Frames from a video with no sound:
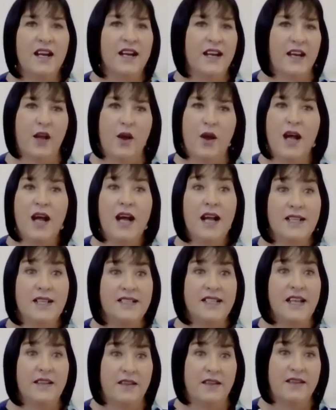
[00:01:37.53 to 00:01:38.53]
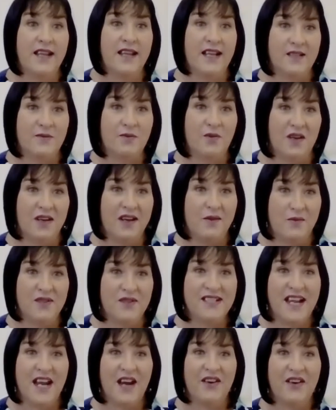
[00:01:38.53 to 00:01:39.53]
I don't know, heart set that that's what it
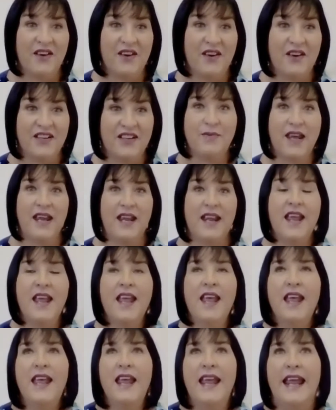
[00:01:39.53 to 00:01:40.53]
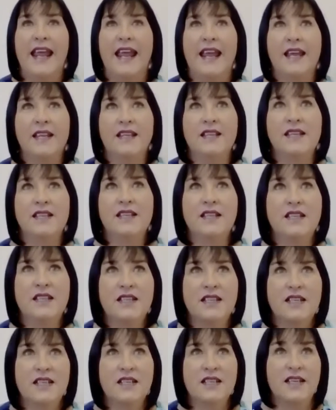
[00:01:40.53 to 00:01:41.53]
was going to be.
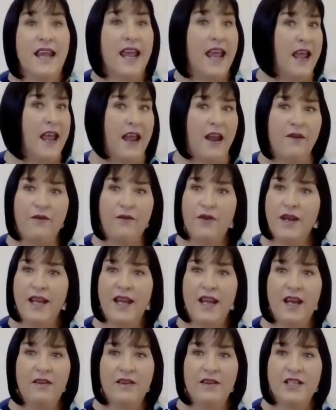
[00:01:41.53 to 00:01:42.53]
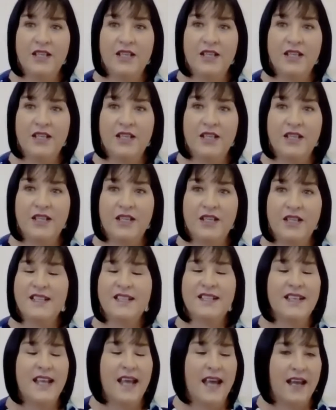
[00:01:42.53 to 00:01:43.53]
And, yeah, every year it just
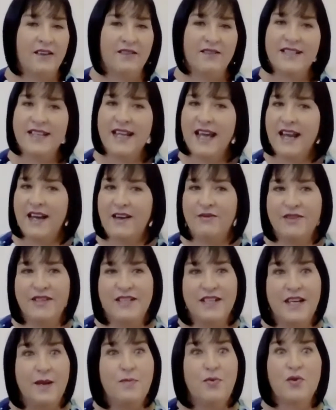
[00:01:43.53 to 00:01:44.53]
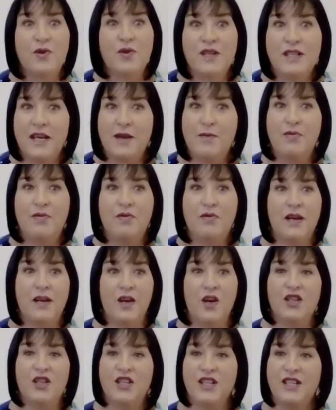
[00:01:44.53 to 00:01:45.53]
got sadder and sadder and deeper,
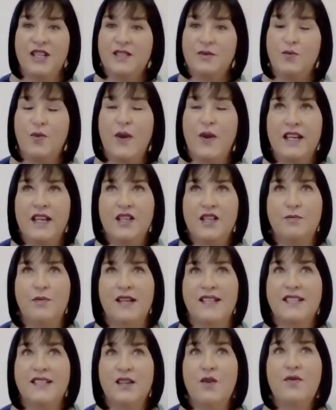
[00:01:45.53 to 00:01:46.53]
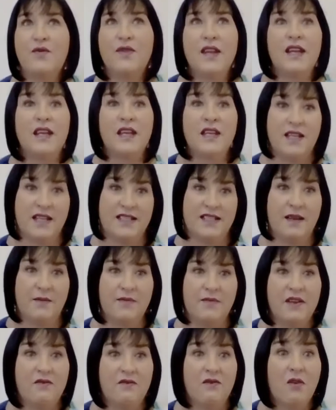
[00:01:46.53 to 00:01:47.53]
and I just went into myself thinking there's
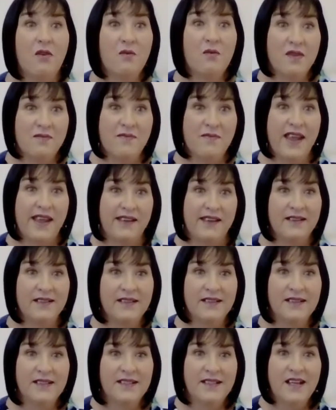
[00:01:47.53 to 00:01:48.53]
something wrong with me.